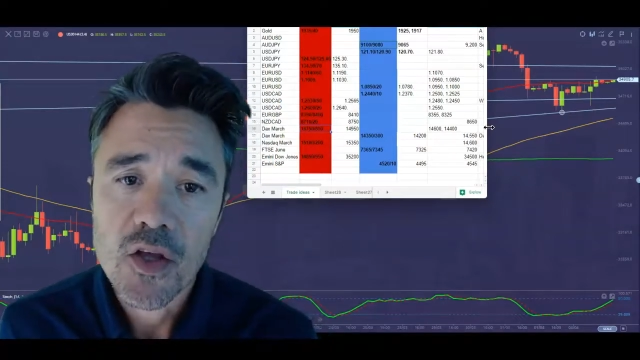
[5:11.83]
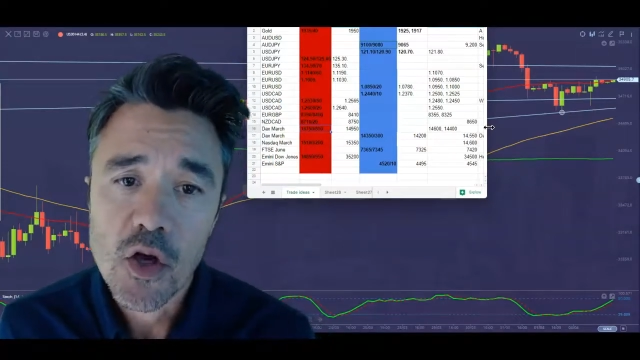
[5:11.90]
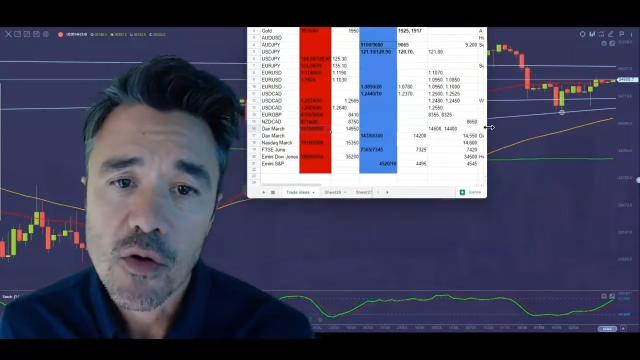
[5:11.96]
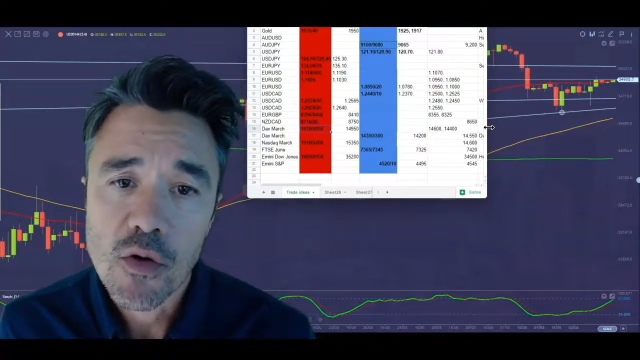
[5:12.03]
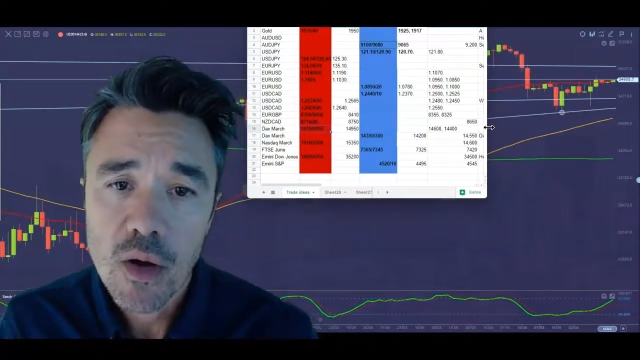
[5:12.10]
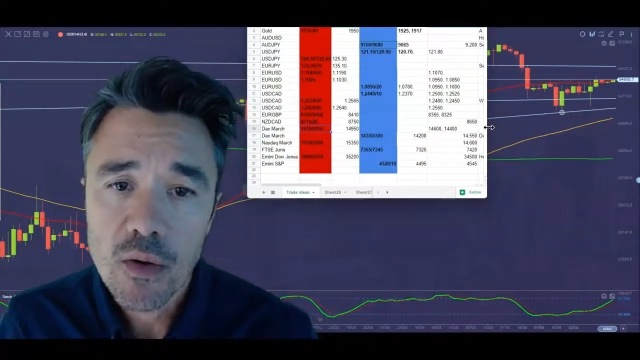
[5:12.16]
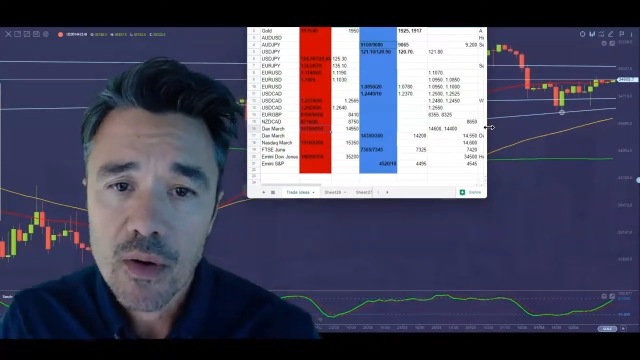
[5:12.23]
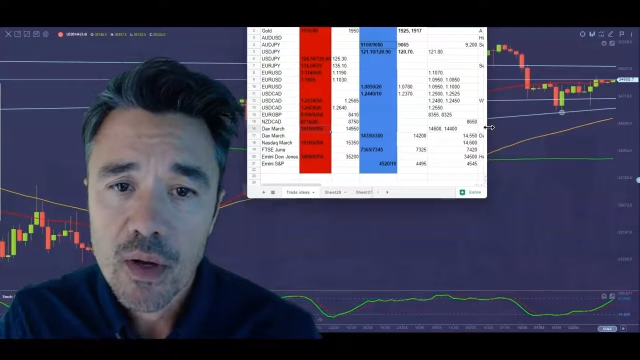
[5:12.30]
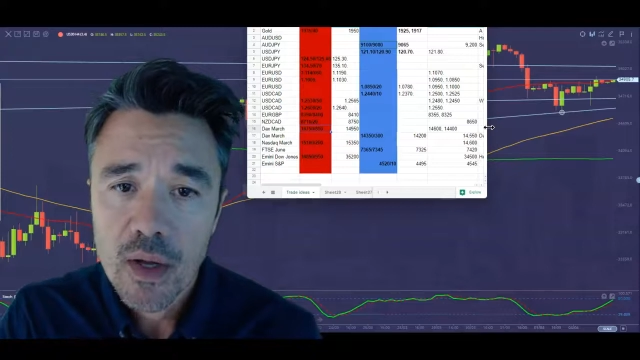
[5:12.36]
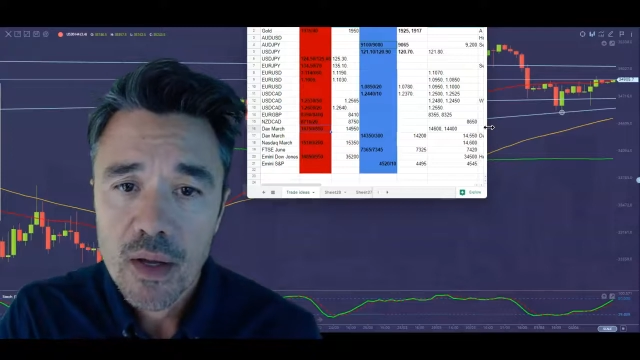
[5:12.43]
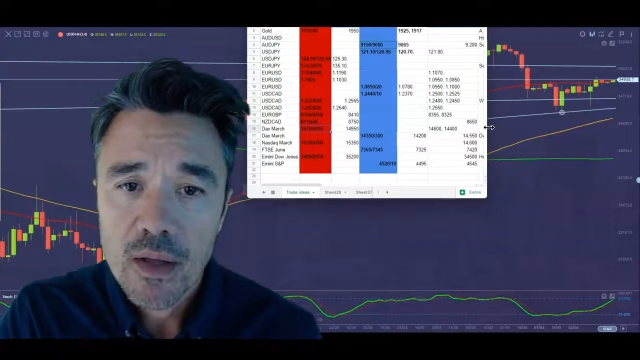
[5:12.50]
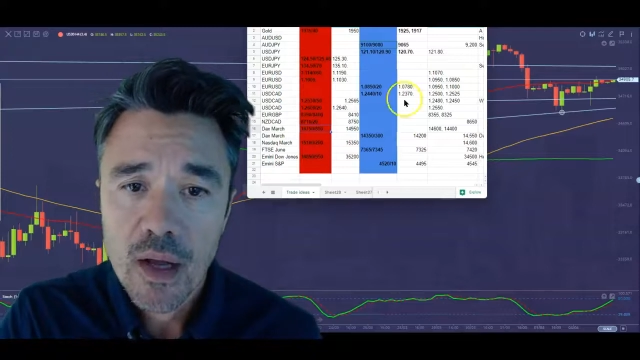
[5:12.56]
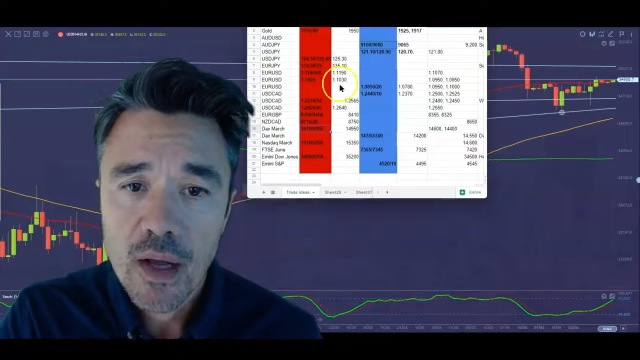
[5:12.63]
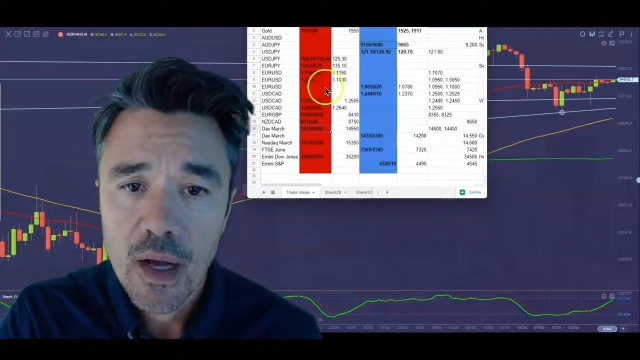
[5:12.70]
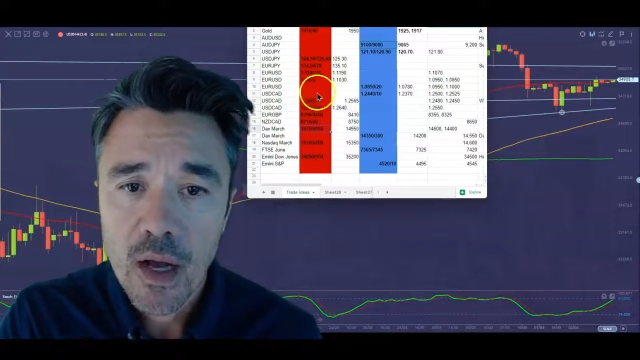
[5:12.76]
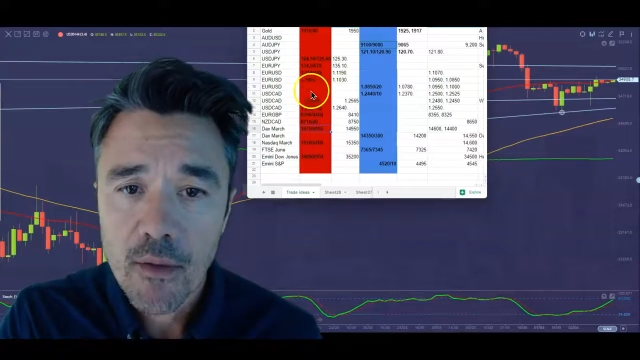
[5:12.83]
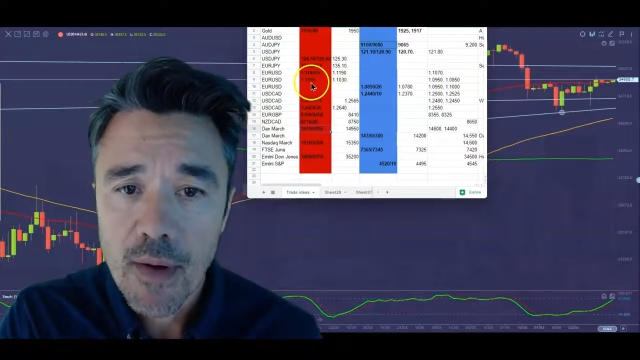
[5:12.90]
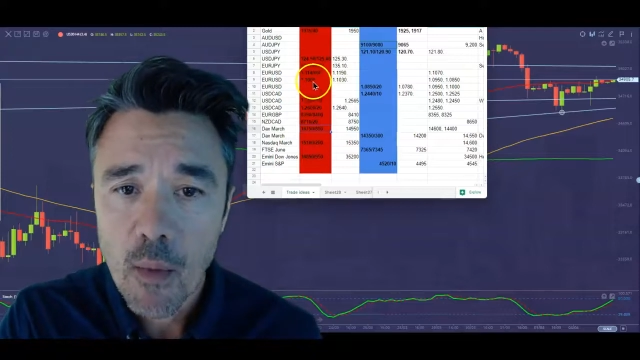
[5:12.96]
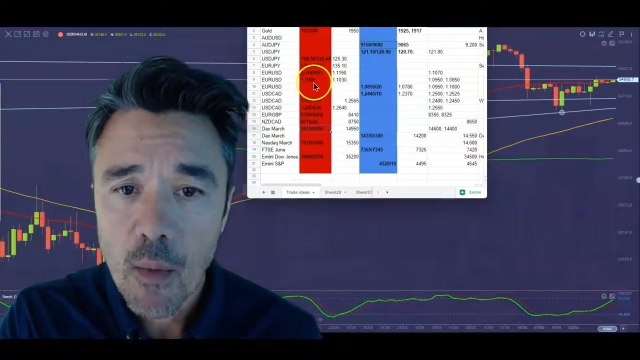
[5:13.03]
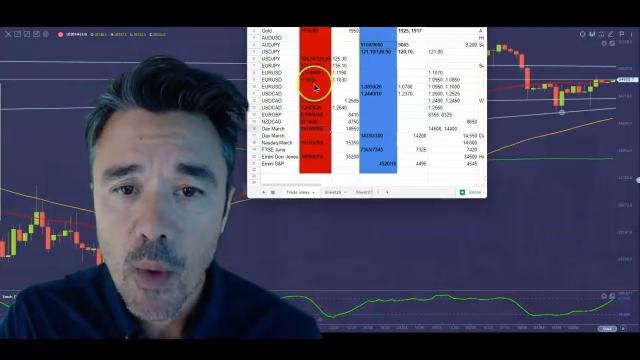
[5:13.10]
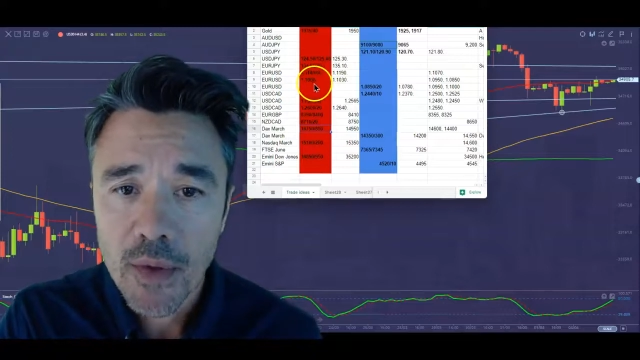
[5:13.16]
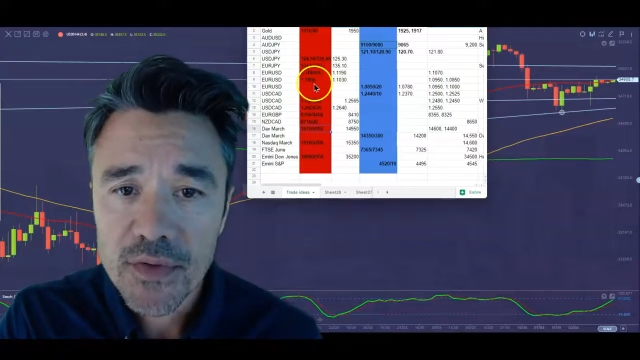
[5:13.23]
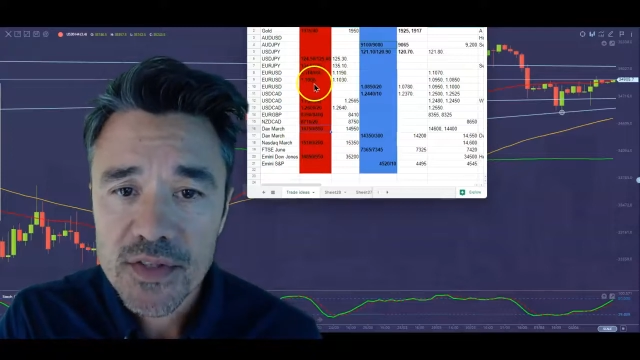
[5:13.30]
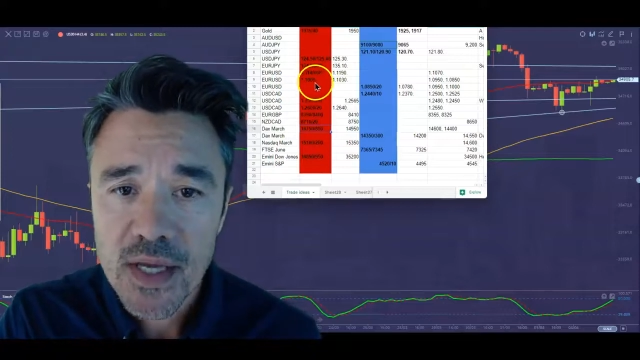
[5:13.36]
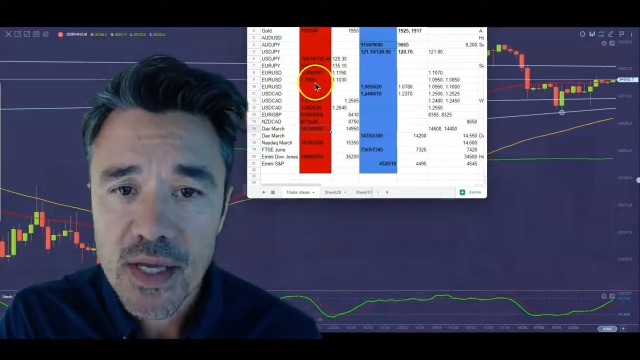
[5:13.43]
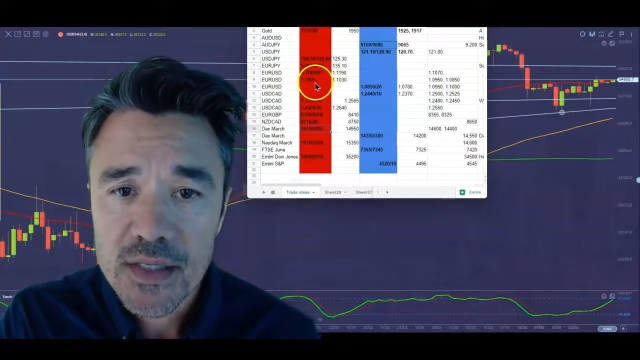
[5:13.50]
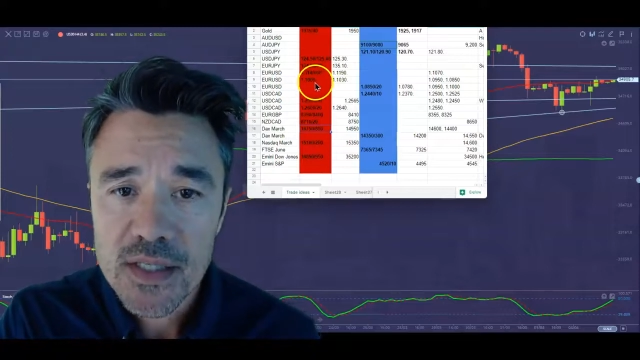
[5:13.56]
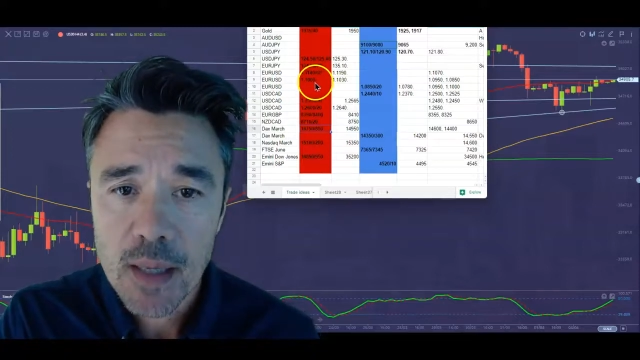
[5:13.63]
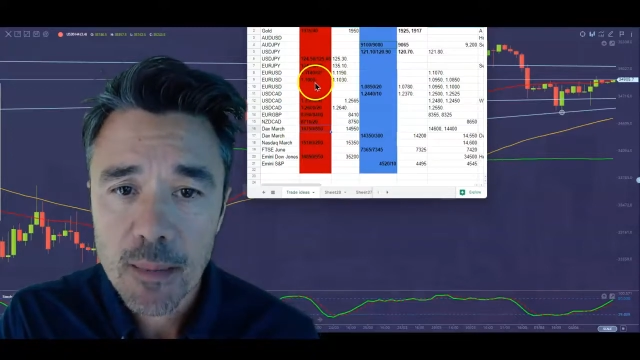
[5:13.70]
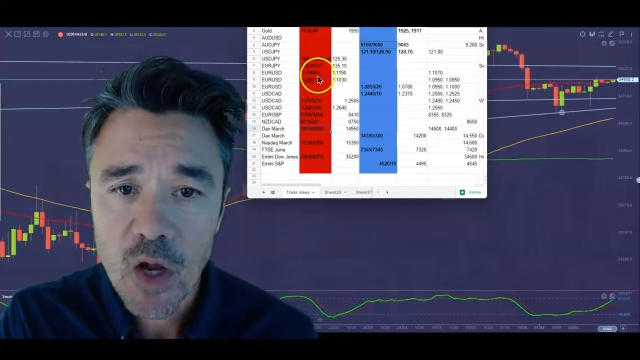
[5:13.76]
Euro around
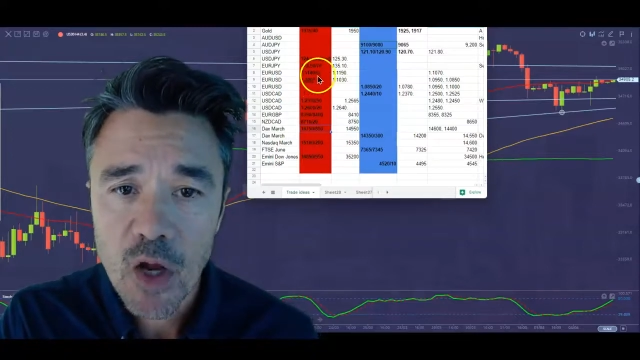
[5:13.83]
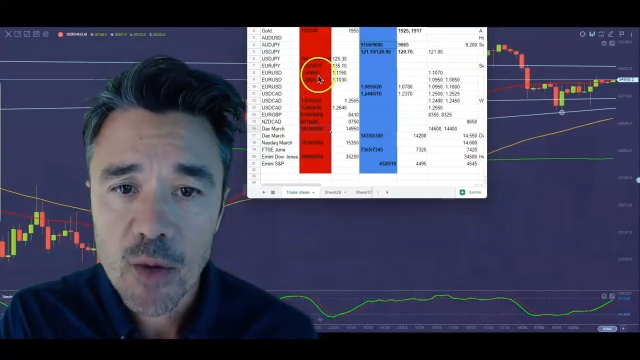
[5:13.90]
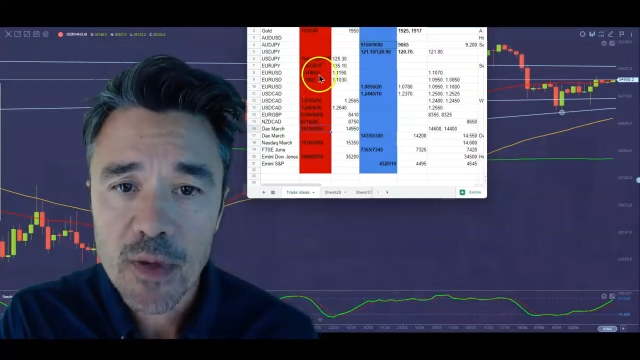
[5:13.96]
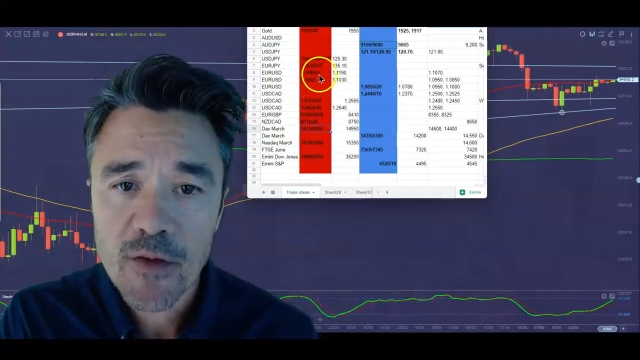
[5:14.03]
110.00.